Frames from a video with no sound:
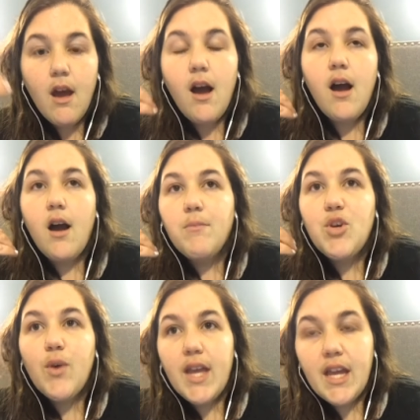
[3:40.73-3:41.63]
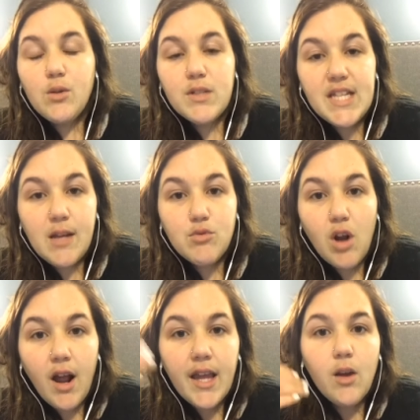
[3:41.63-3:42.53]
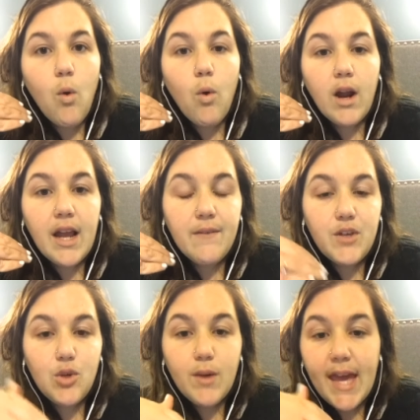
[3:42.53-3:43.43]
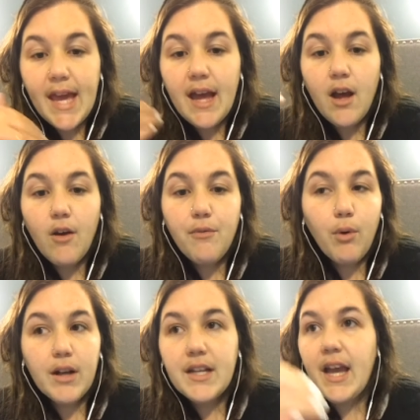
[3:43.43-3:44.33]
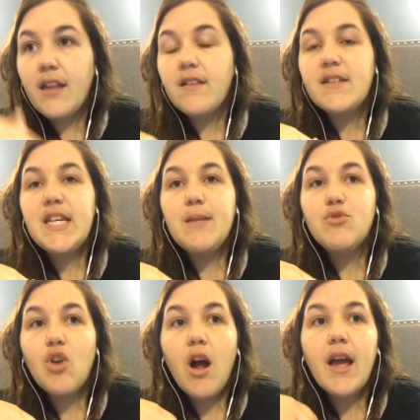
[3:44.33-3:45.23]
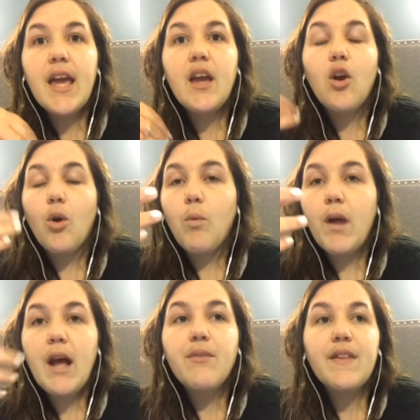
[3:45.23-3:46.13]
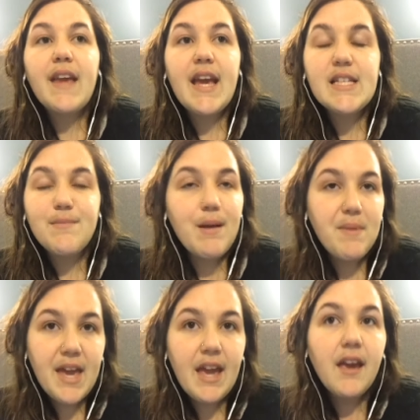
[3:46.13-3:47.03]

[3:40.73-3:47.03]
You can get into a team drawing, or if you can't afford to get into the team drawing or whatever the case may be,